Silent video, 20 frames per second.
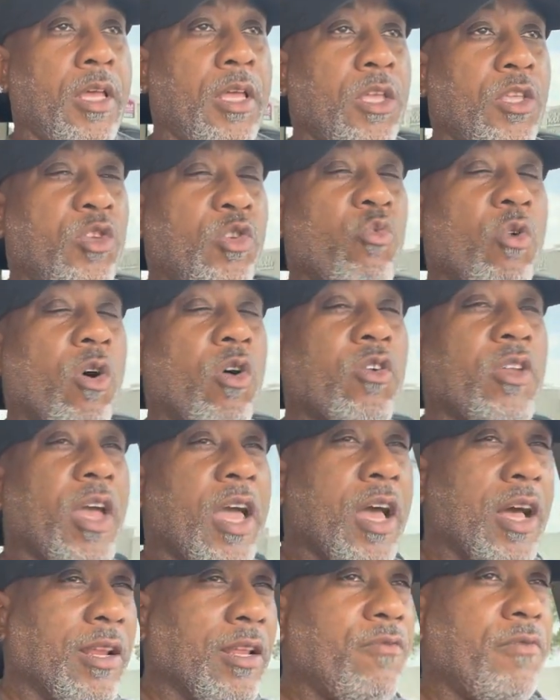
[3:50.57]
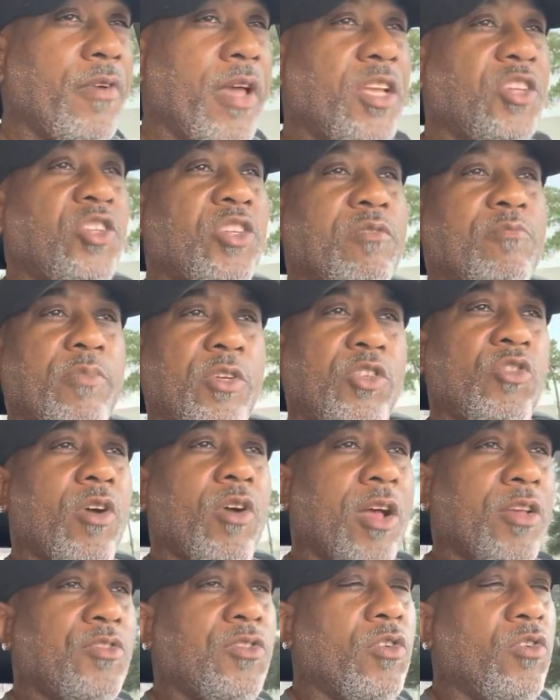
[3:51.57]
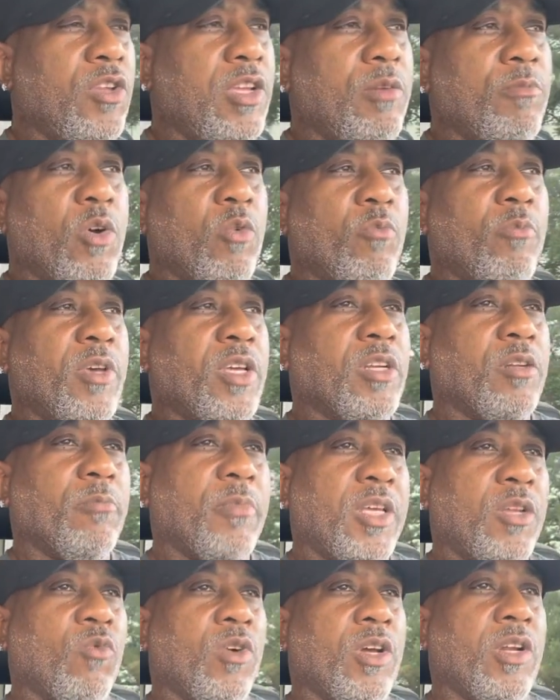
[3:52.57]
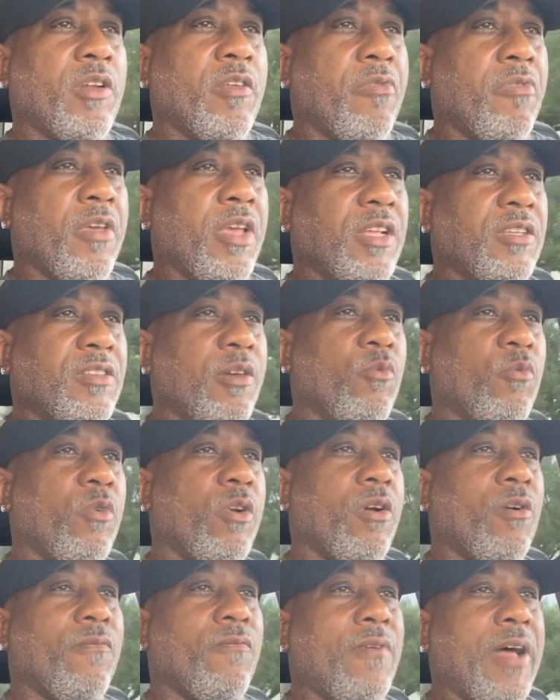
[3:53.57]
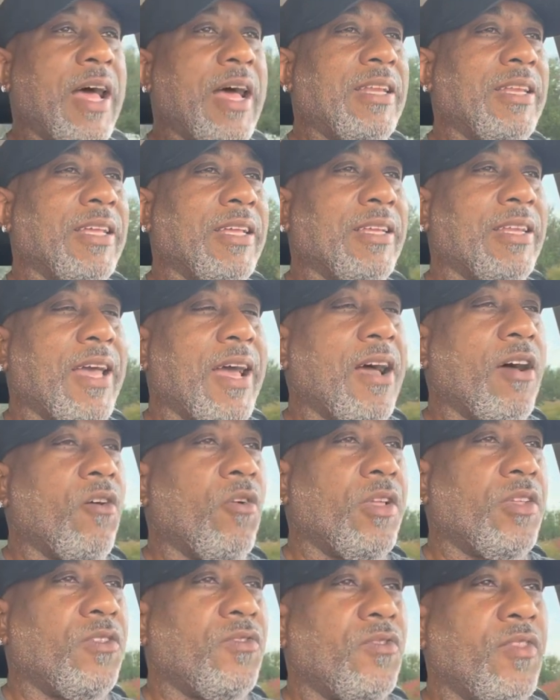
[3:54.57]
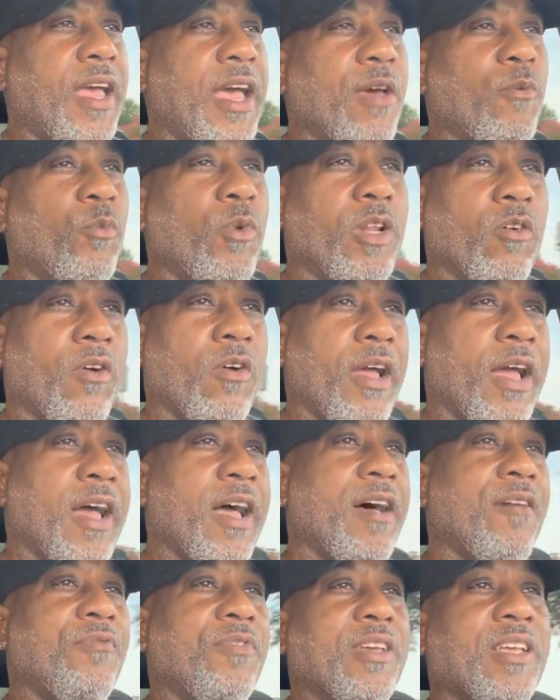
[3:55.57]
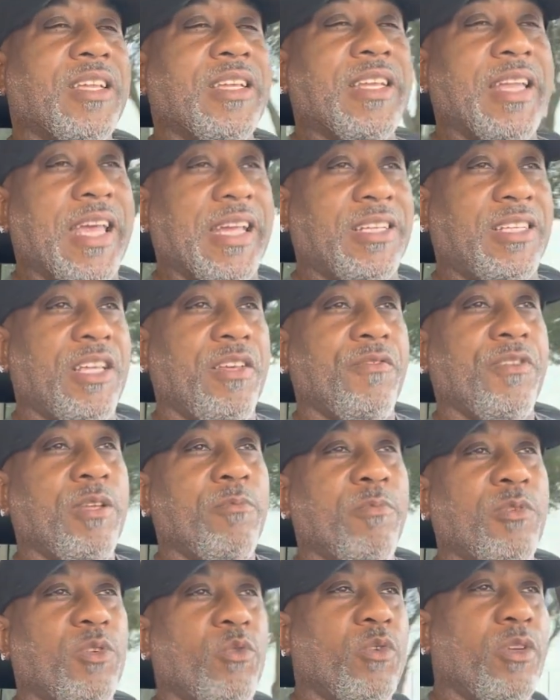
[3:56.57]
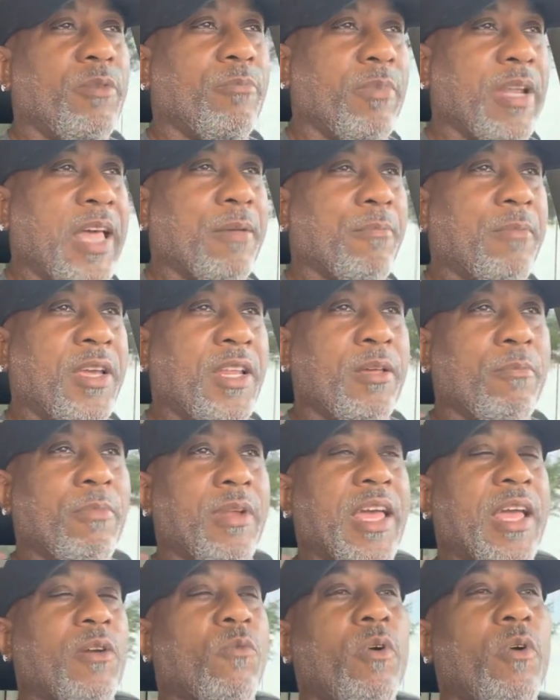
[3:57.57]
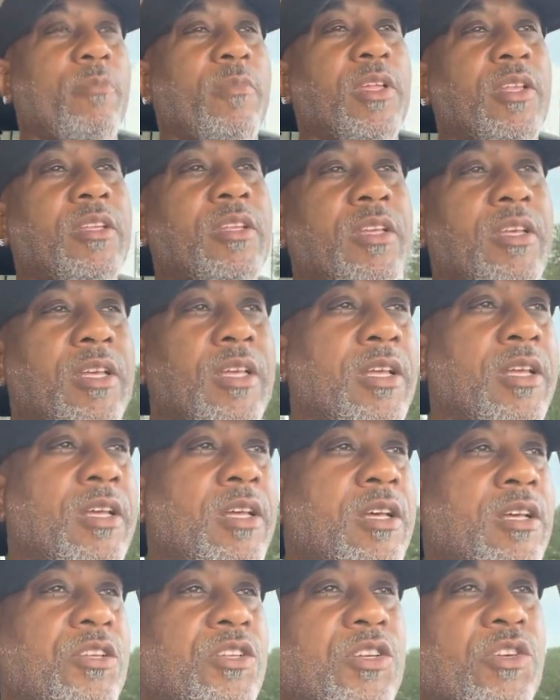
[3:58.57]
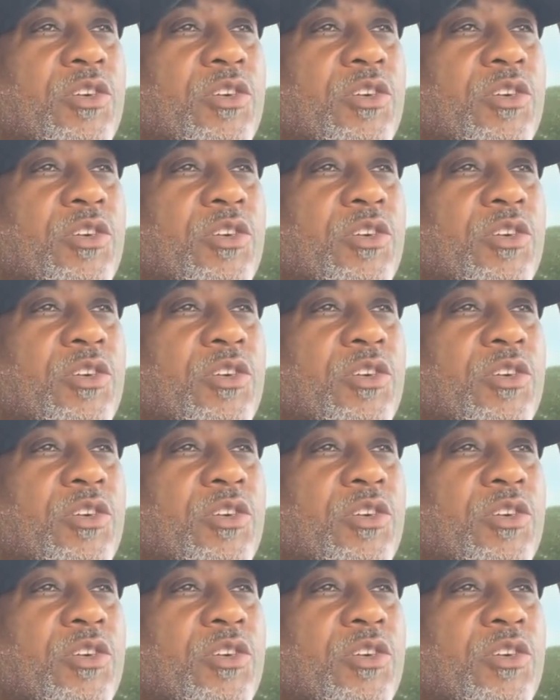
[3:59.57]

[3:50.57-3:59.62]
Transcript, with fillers: You want elevation, but you also need momentum. And one of the things that we're finding now is that we don't have the connectivity between black men and black women to